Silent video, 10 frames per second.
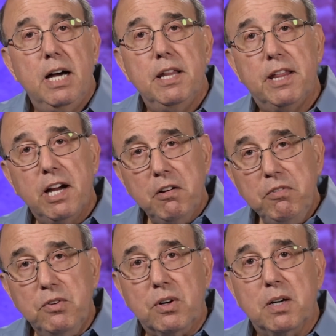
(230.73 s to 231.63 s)

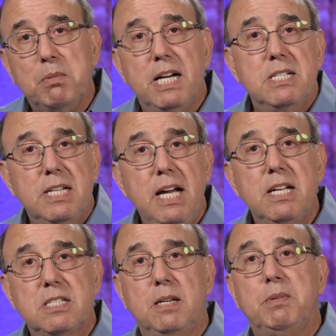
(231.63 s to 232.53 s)
Therefore, by saying
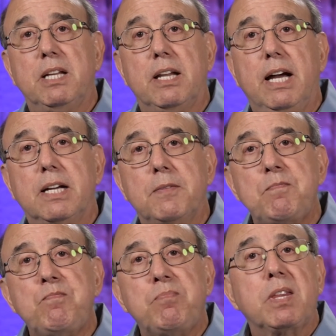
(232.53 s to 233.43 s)
something like,
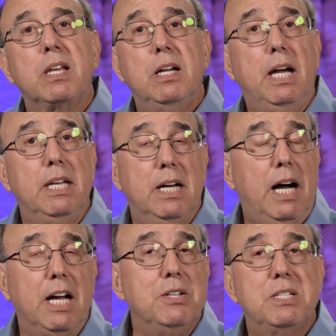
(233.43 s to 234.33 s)
and
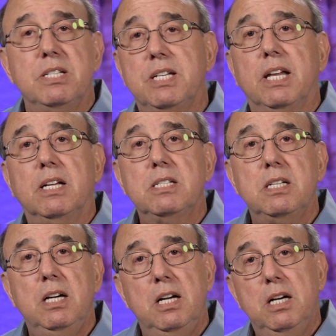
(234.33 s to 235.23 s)
I used to say this,
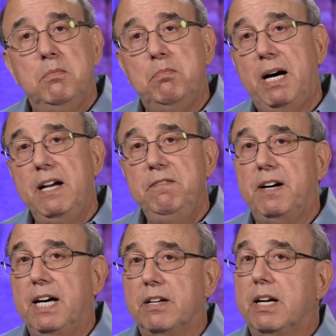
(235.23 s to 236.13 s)
my
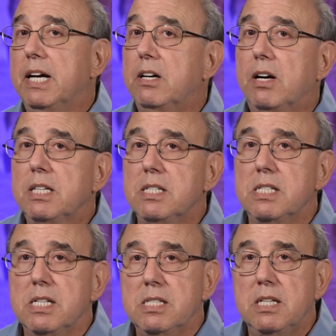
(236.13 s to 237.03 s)
father had heart
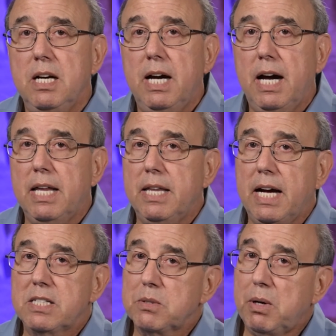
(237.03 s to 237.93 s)
disease, and
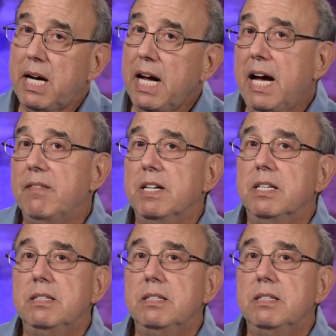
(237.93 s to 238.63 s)
that's why I have it.